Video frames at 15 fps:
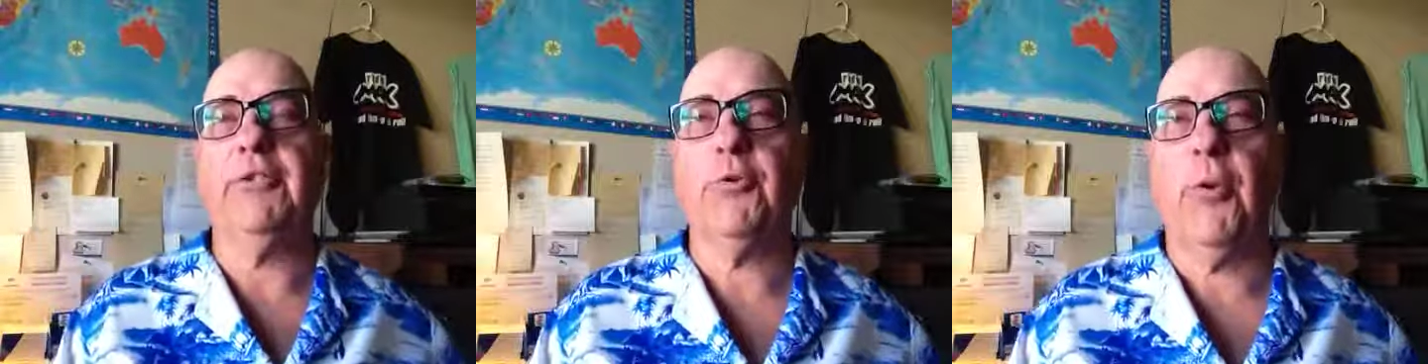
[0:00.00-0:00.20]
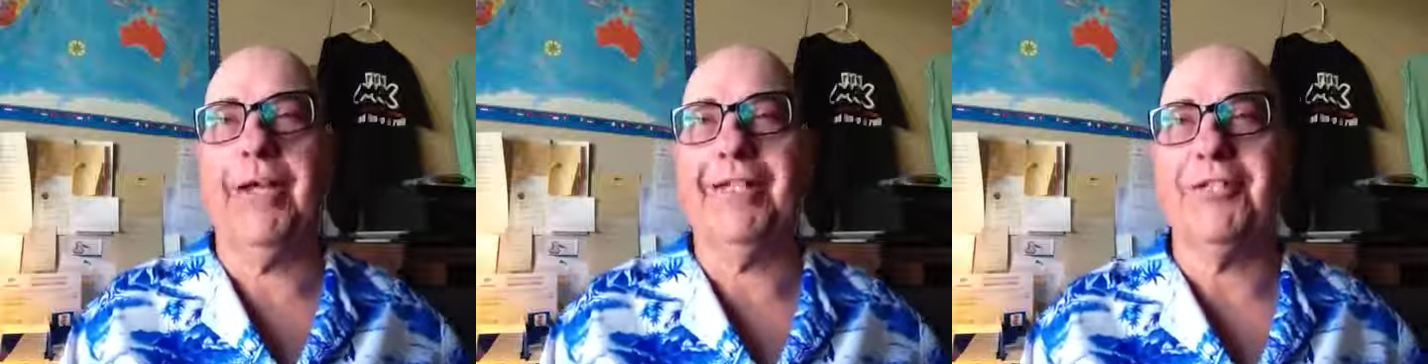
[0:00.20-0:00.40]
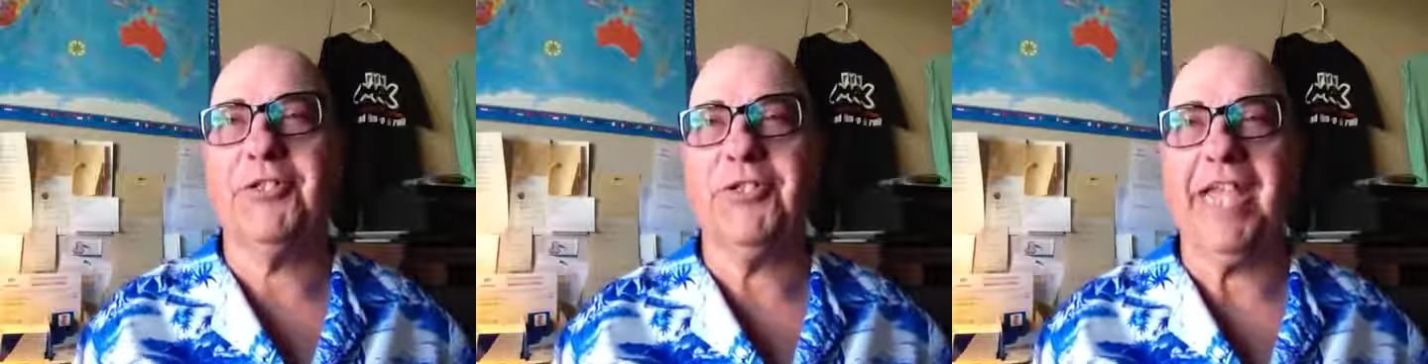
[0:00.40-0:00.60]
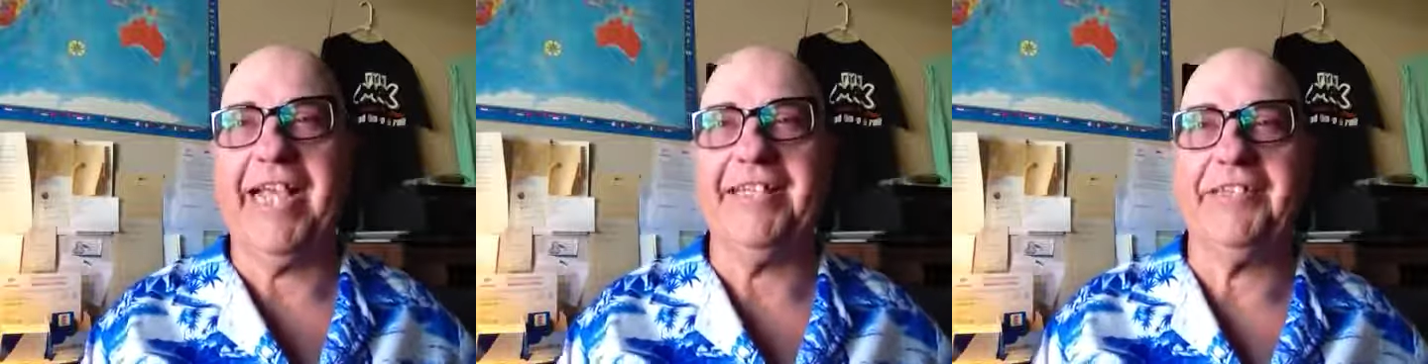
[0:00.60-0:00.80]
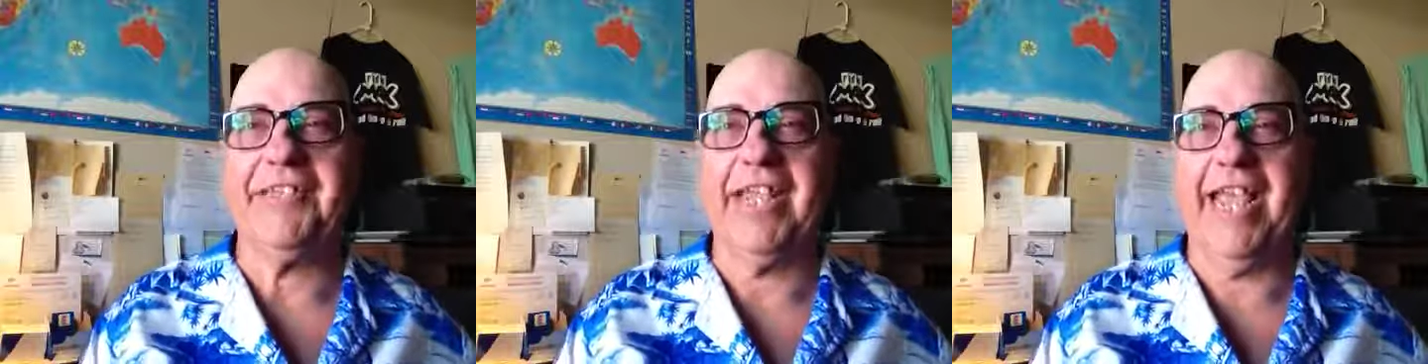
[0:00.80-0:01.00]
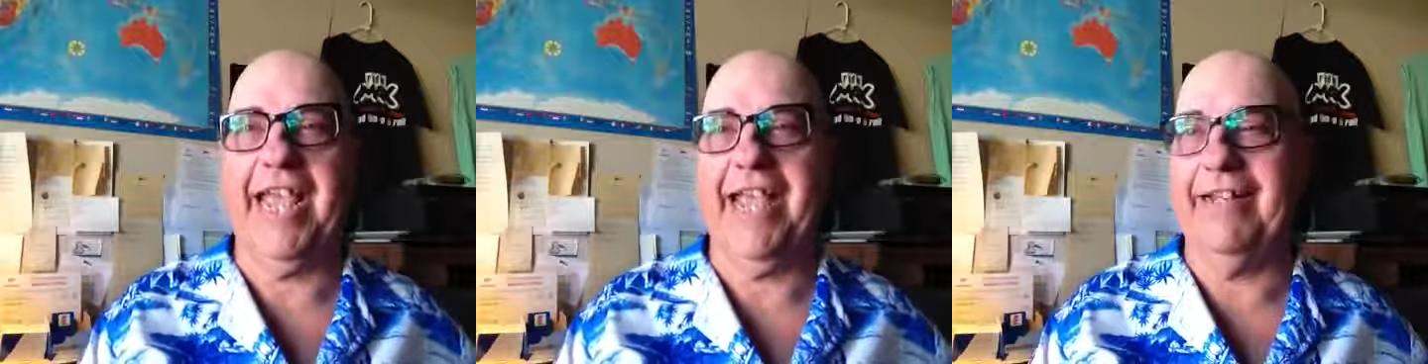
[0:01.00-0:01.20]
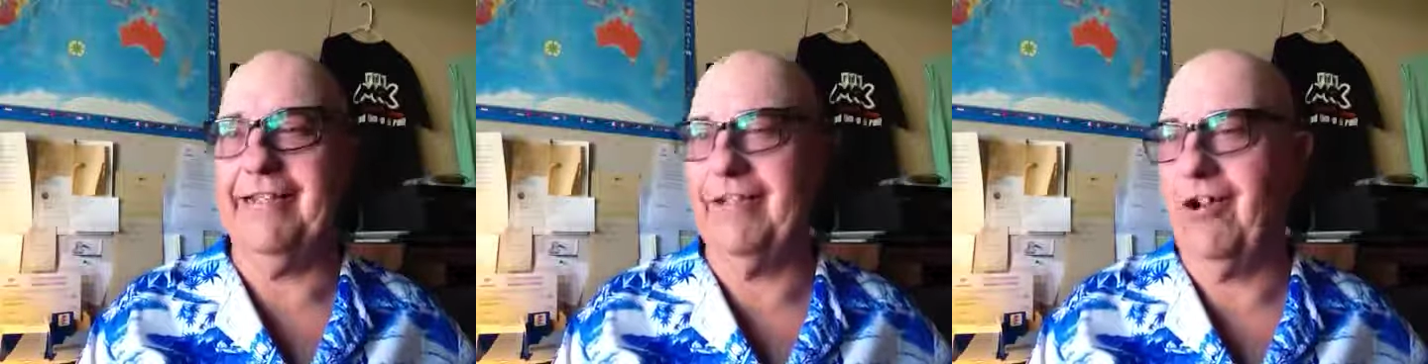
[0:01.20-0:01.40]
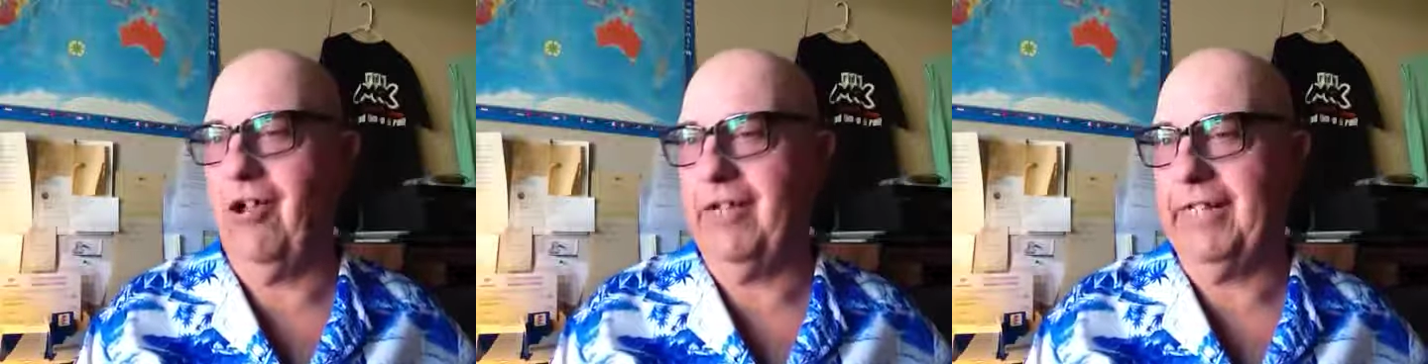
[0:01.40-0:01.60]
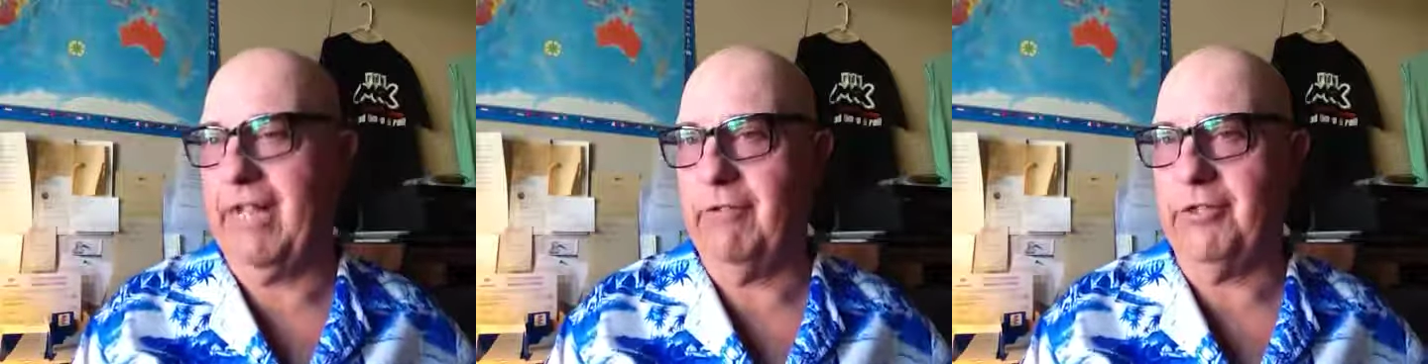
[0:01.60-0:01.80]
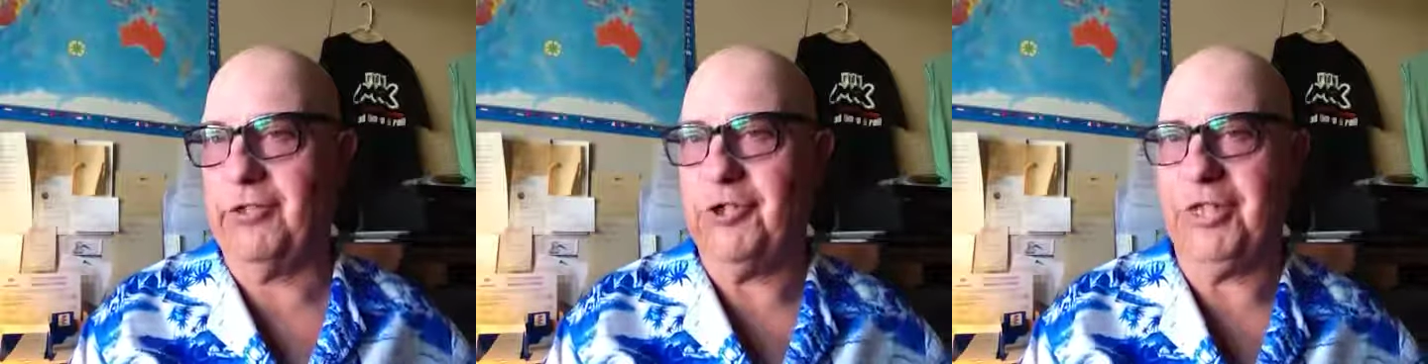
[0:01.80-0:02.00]
26th, and hauling
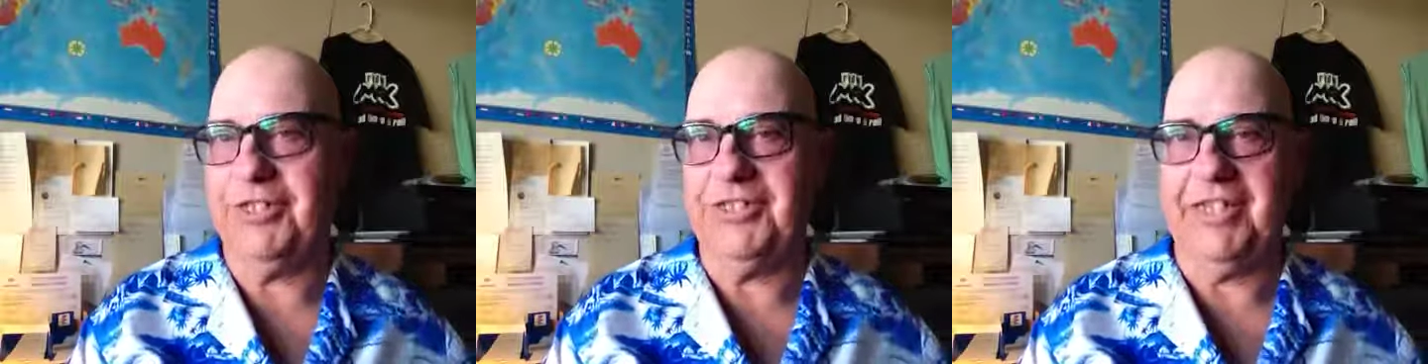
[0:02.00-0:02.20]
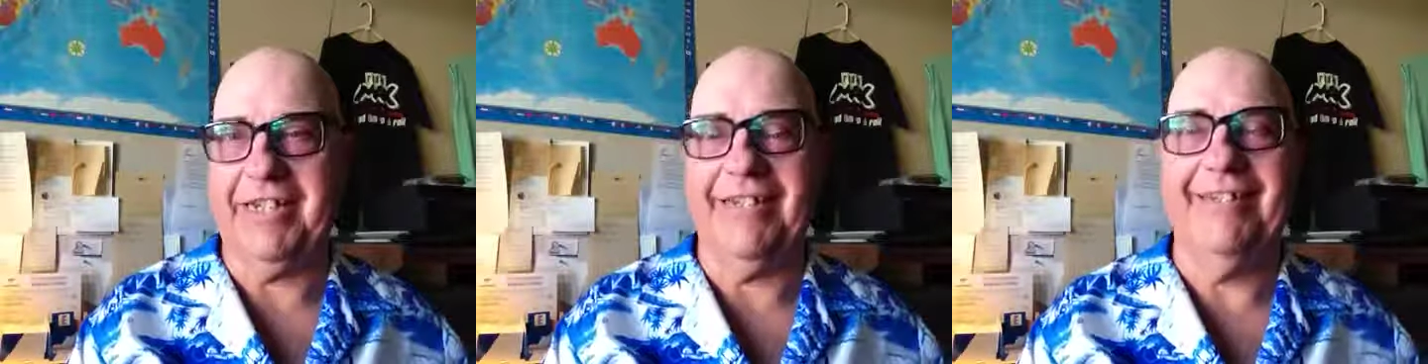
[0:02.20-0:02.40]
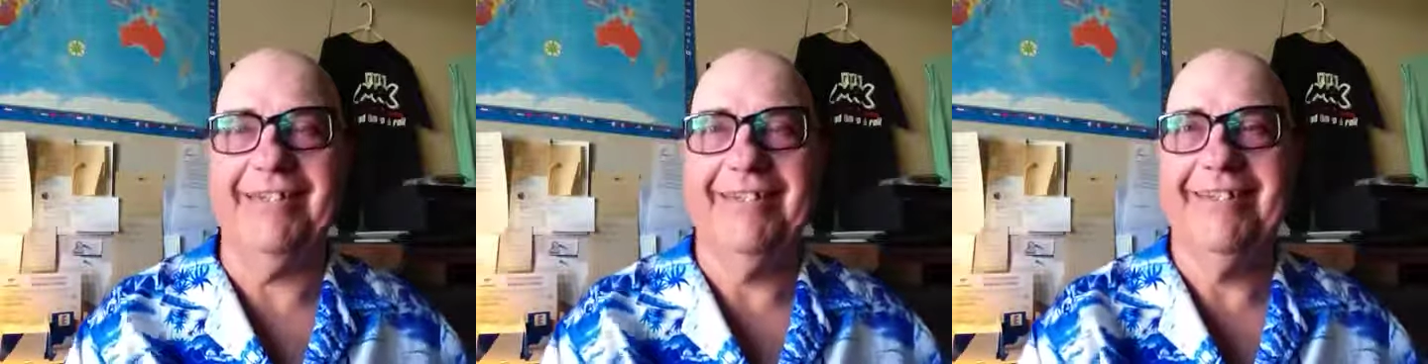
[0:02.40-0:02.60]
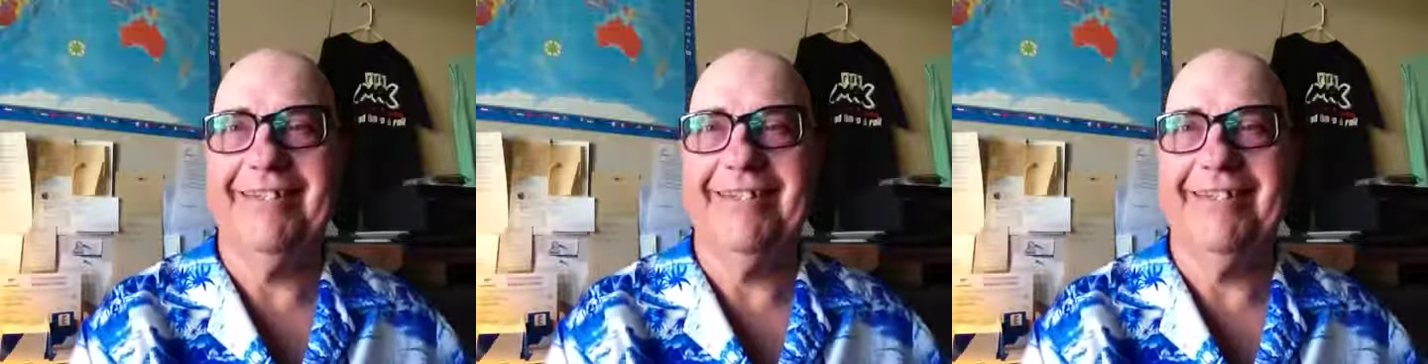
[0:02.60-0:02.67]
out the cheesy